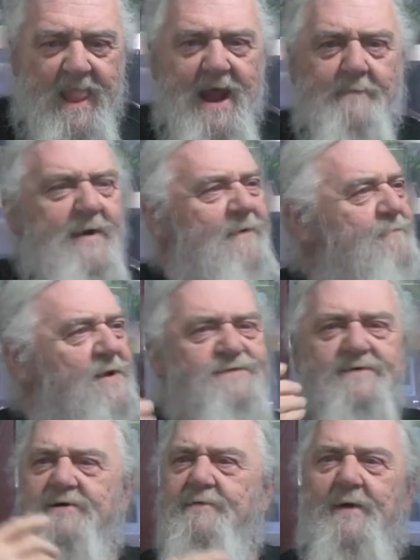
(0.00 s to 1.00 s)
I may have
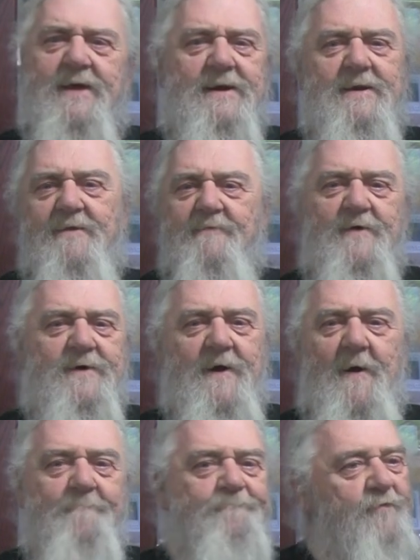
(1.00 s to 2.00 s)
mentioned in the beginning of the
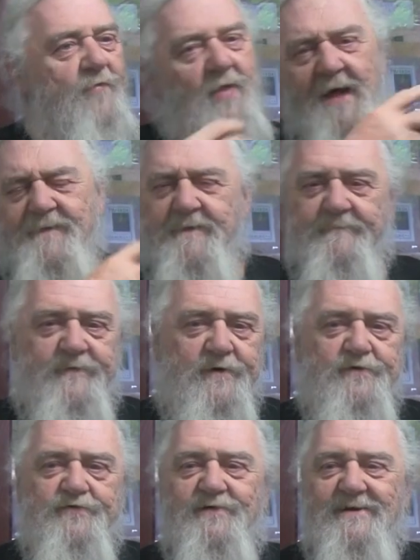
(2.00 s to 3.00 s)
video, got the
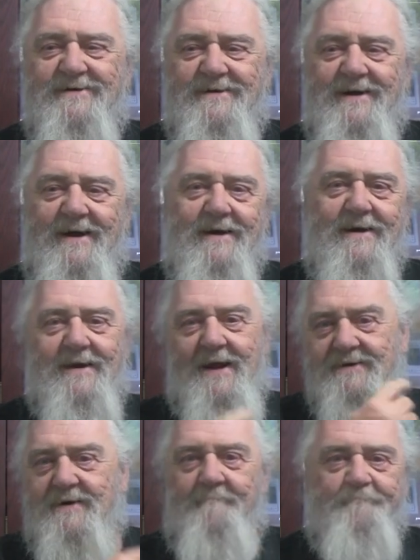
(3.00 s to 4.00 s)
fuse in today and
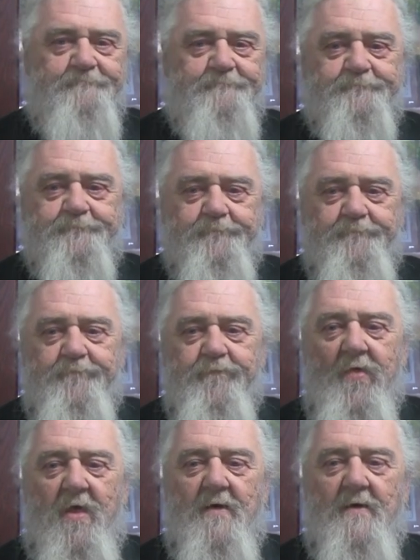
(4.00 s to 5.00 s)
got the
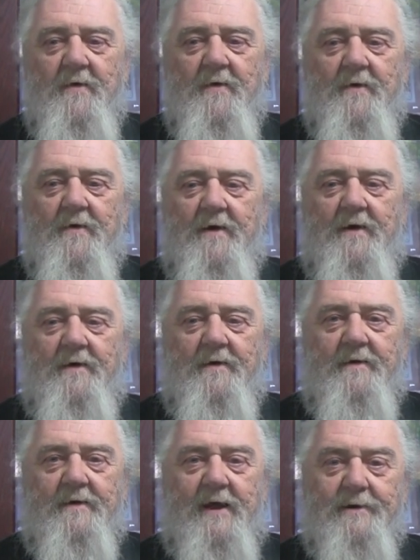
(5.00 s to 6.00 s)

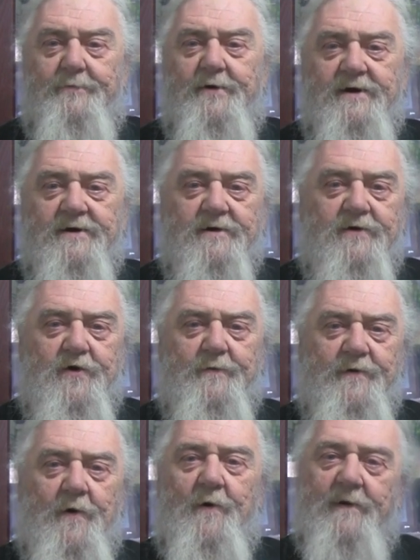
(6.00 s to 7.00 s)
Uh, got it put in the
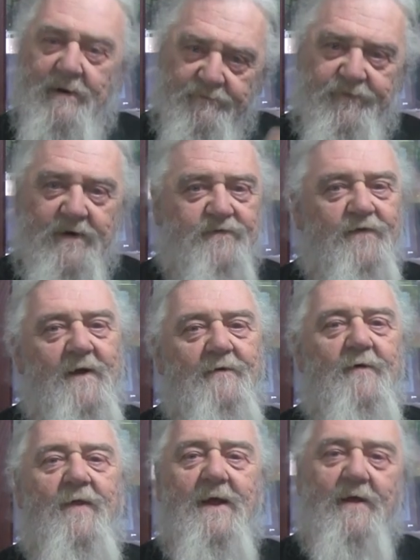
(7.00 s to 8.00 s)
humidor, and that fixed
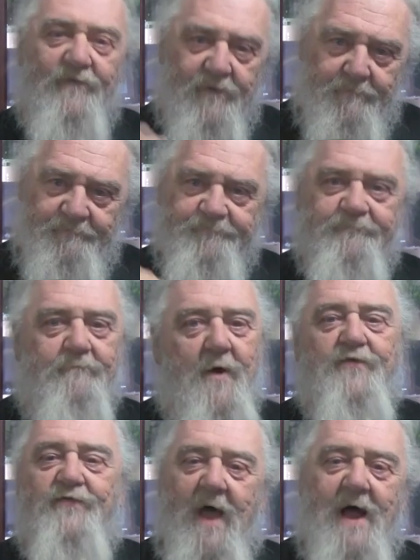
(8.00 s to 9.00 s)
everything, so
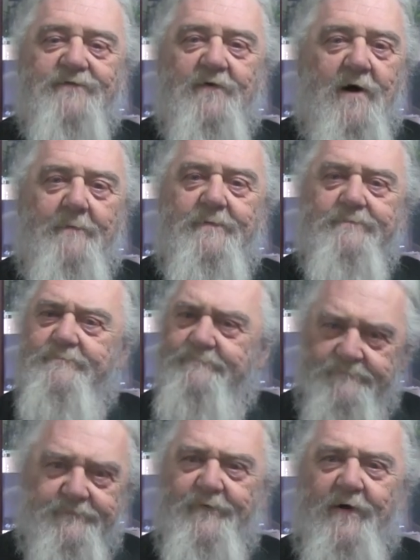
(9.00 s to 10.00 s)
both sides are up and
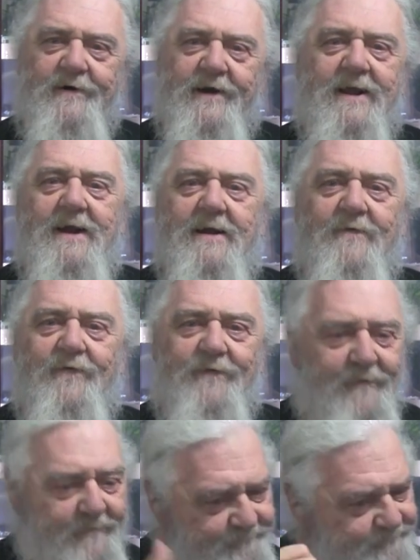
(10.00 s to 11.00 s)
running again.
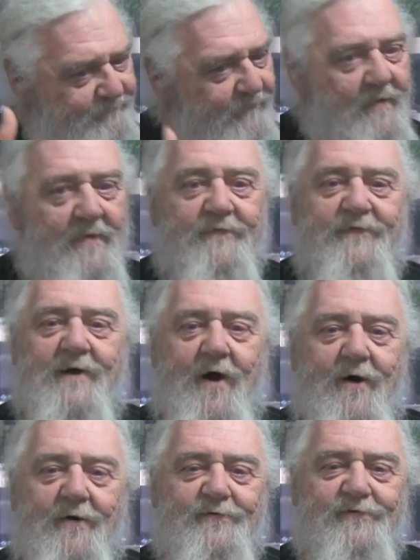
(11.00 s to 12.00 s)
So
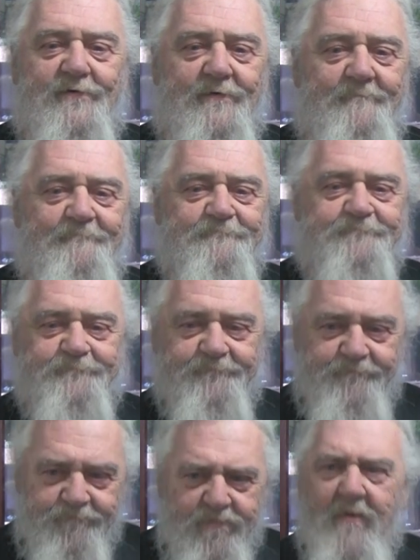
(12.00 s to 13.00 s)
cigars are
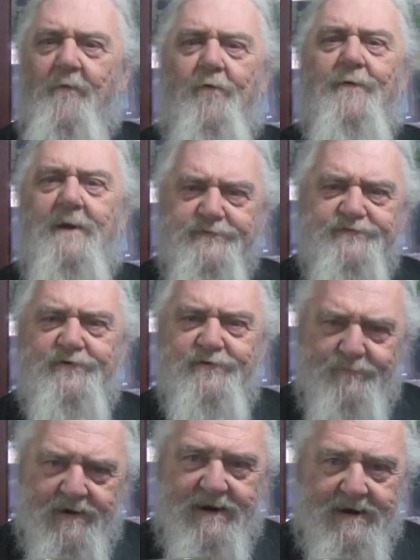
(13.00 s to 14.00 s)
where they
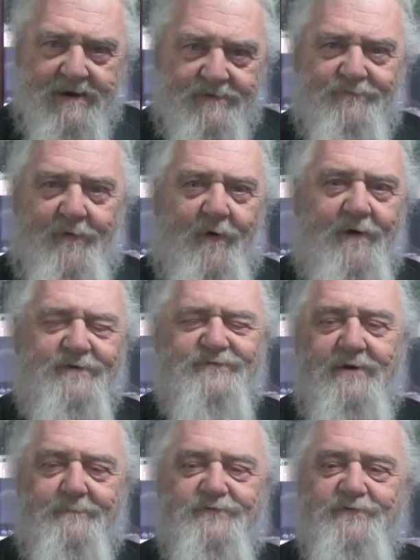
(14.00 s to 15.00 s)
should be as far as
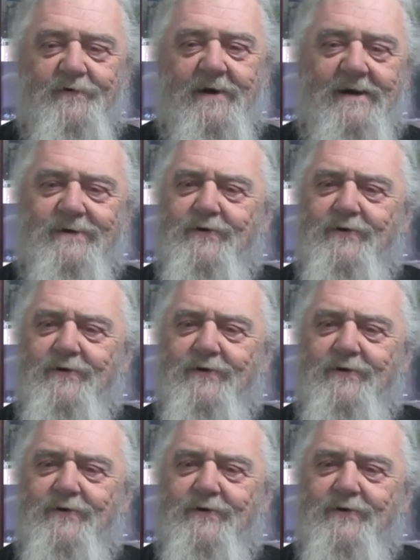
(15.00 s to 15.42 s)
temperature and